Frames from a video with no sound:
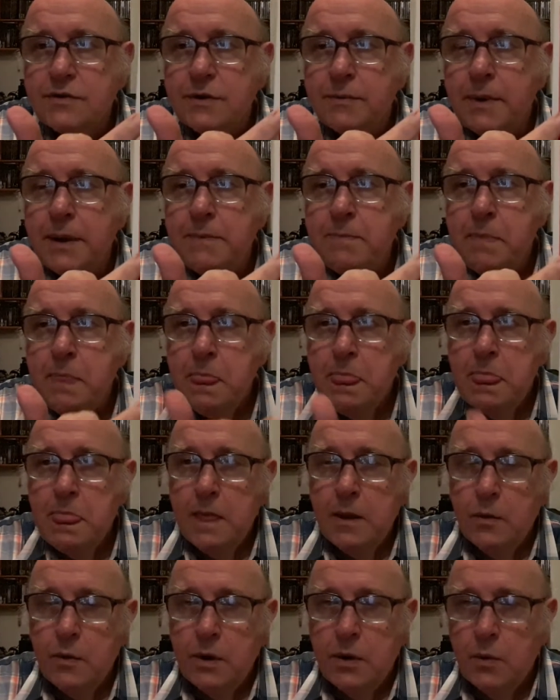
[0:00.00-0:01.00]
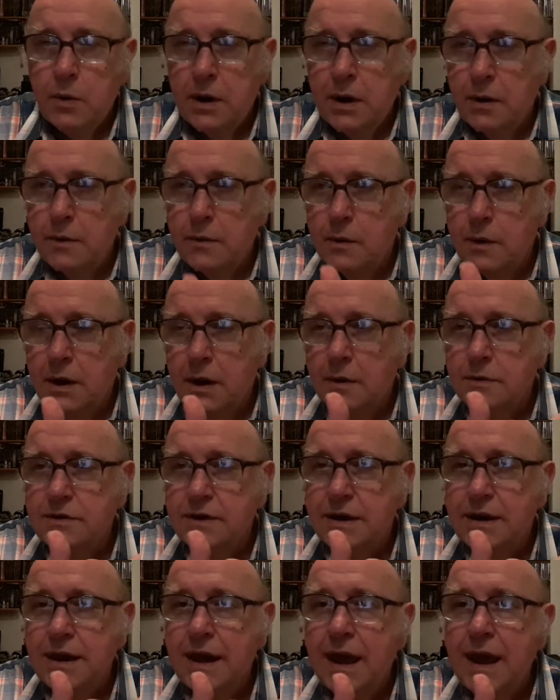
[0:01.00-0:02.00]
I mean, when I was a
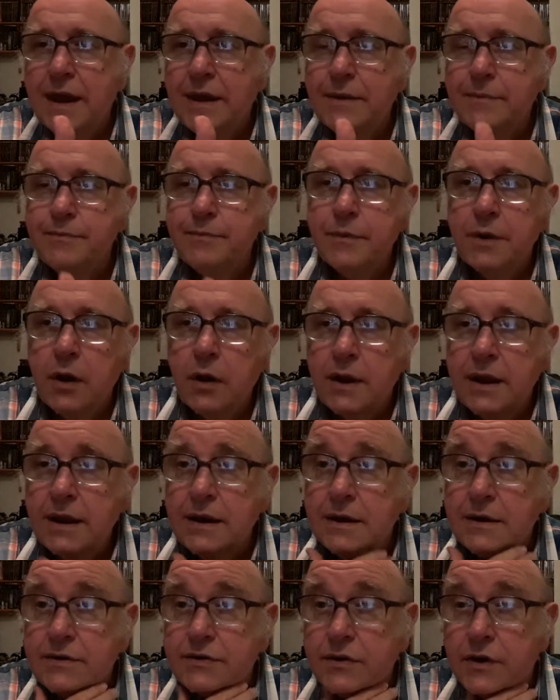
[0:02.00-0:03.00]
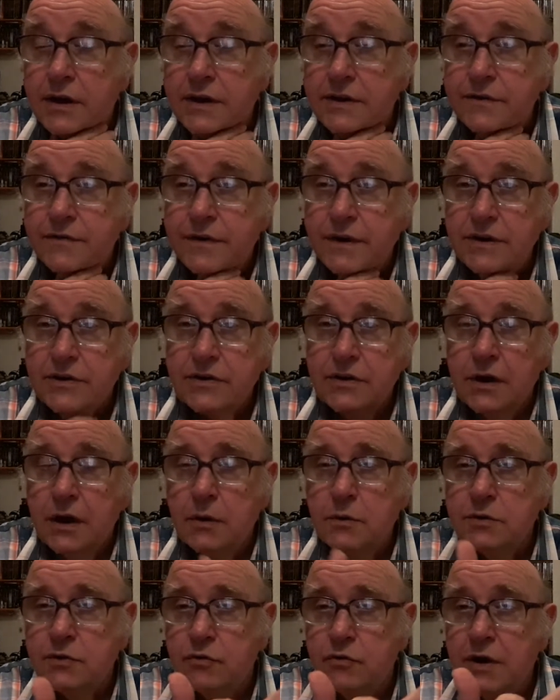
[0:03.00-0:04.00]
kid and got into science fiction, I
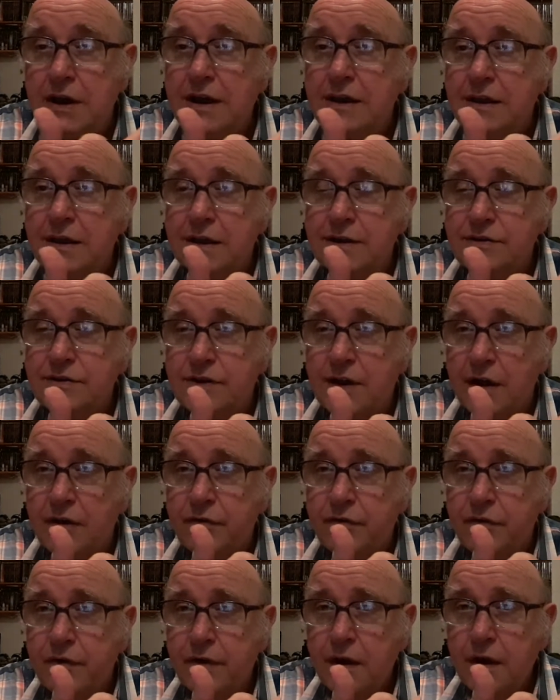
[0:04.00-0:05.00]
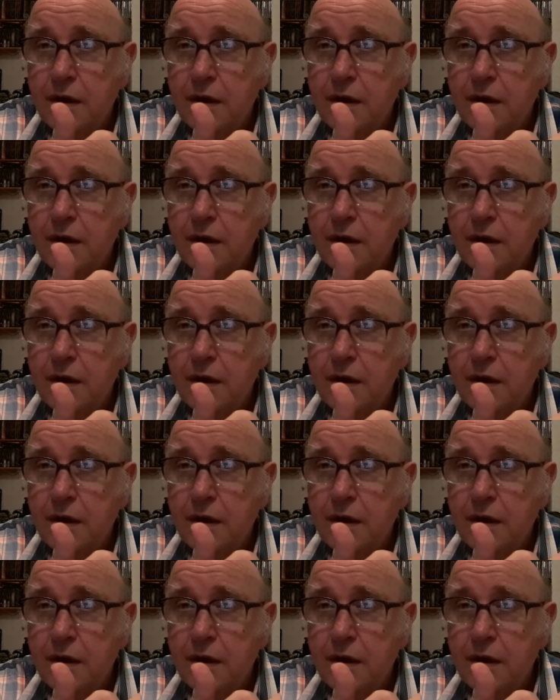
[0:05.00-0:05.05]
was reading this stuff.